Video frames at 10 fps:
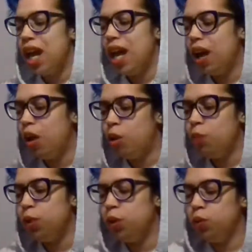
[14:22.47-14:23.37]
help
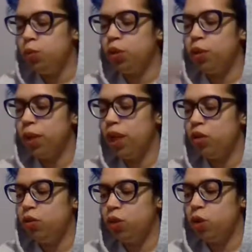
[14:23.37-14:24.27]
you propel
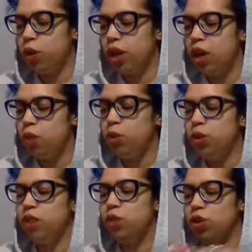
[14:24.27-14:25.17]
forward, help you,
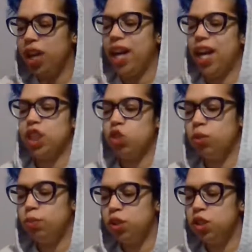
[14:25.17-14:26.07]
give you that extra
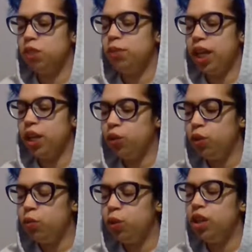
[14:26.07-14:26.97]
push to be like, you know
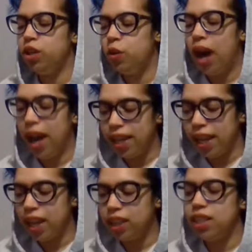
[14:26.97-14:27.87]
what? No, I
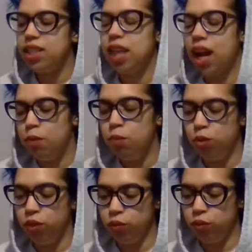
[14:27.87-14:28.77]
got this. I'm
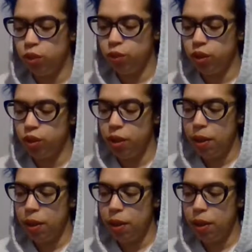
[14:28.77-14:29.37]
moving forward.